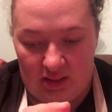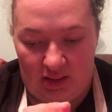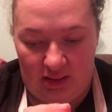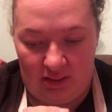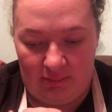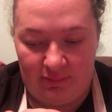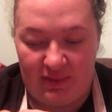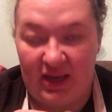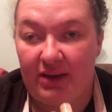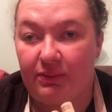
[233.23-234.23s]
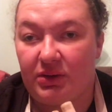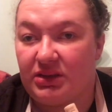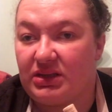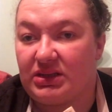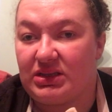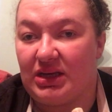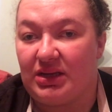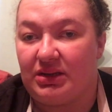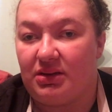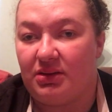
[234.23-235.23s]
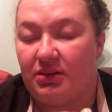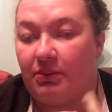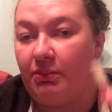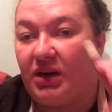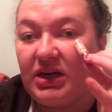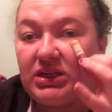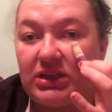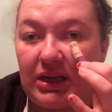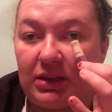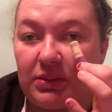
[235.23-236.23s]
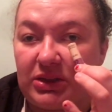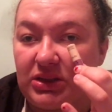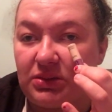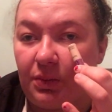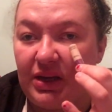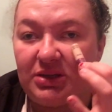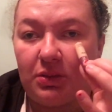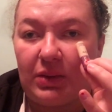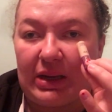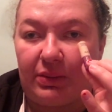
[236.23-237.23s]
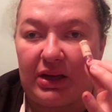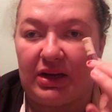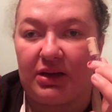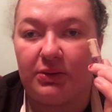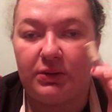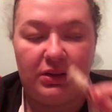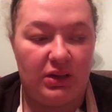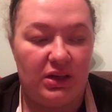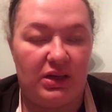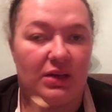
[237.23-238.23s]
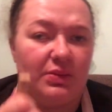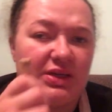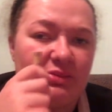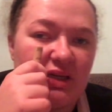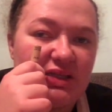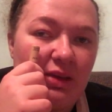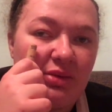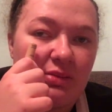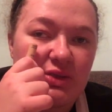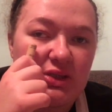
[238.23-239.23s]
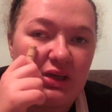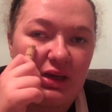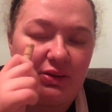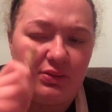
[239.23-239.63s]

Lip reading: I have one that's in my shade, which is way too white right now, and one in my stepmom's shade.